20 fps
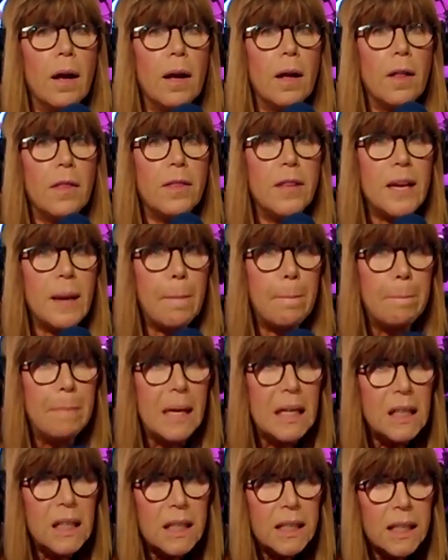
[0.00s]
the
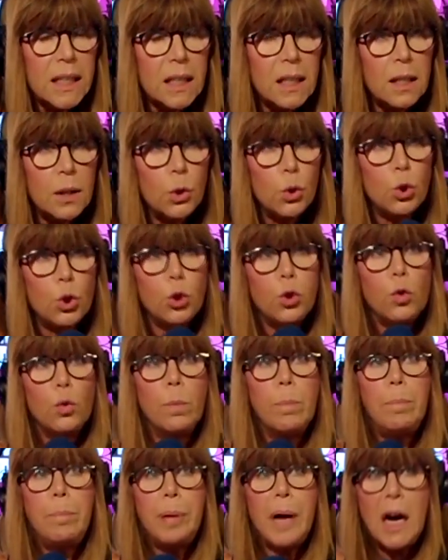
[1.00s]
ability
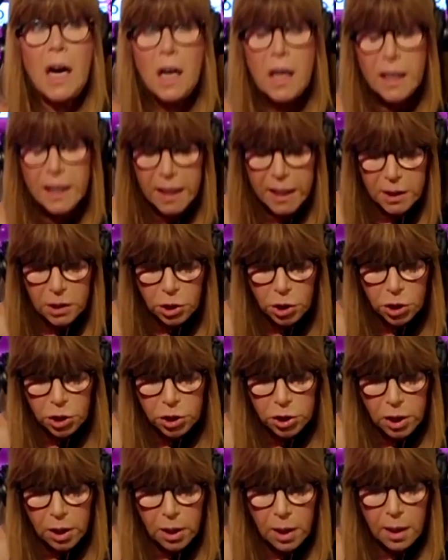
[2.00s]
to
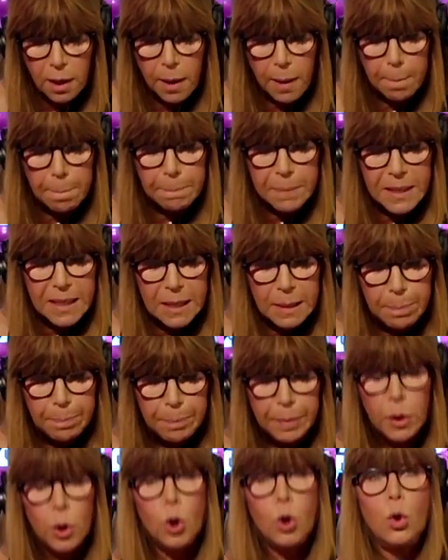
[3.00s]
punish
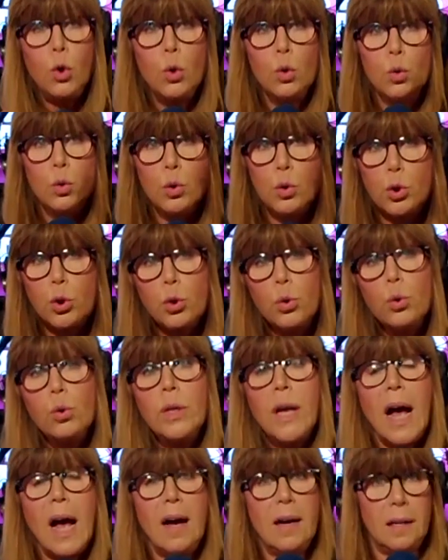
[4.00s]
people who do
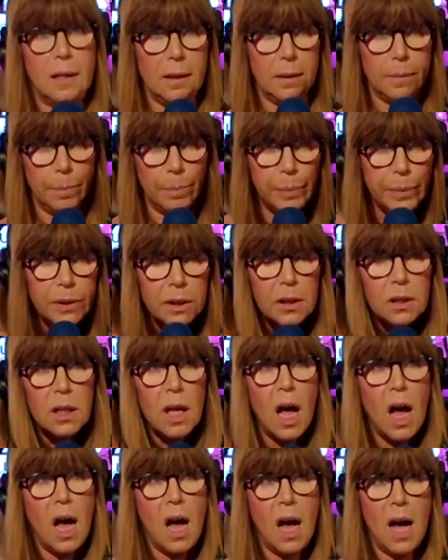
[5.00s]
not
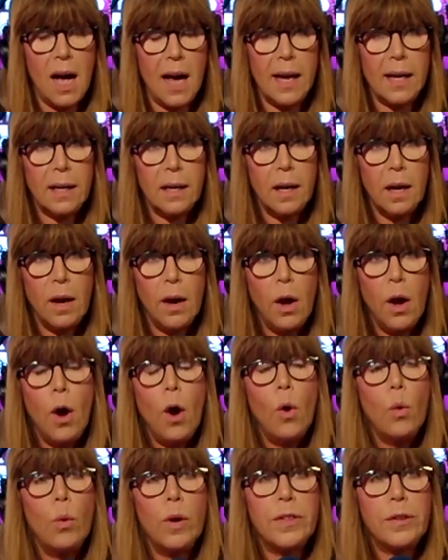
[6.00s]
comply
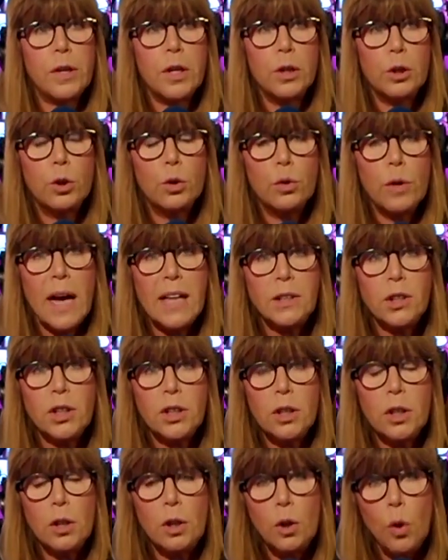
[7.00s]
with
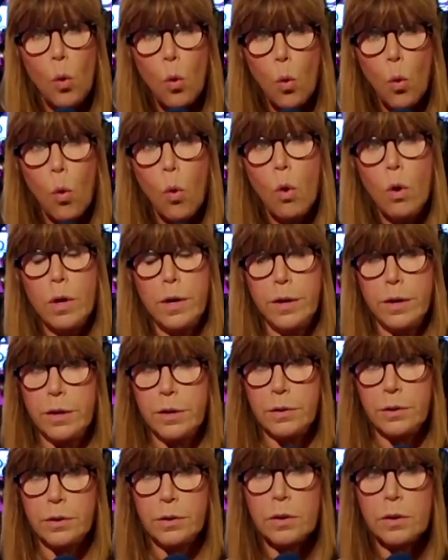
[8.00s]
congressional orders,